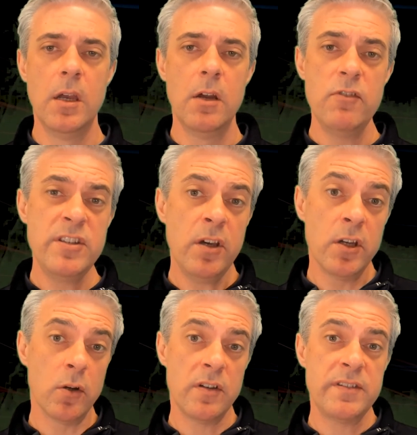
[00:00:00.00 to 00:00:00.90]
Return
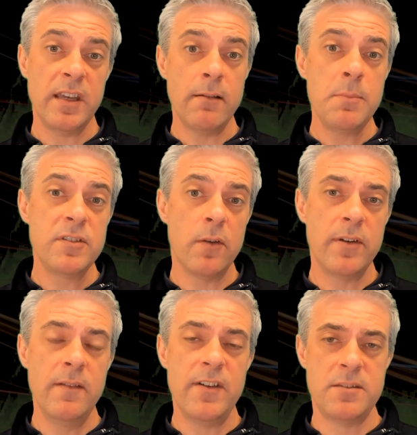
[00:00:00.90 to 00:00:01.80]
on a CRM software
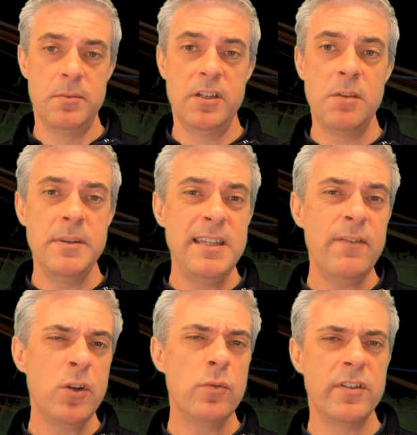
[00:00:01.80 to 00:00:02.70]
investment can be
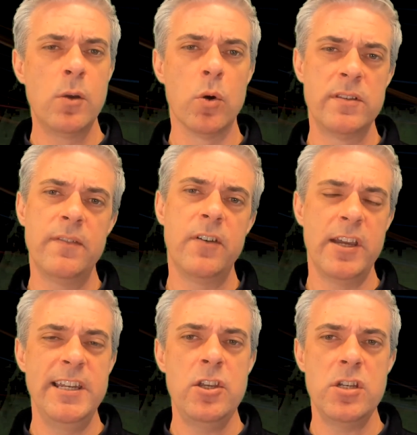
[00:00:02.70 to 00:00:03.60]
difficult to quantify
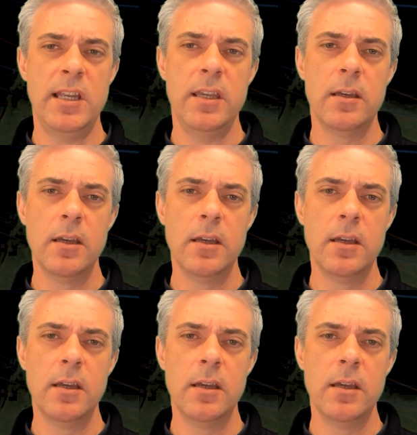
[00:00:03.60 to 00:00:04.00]
initially,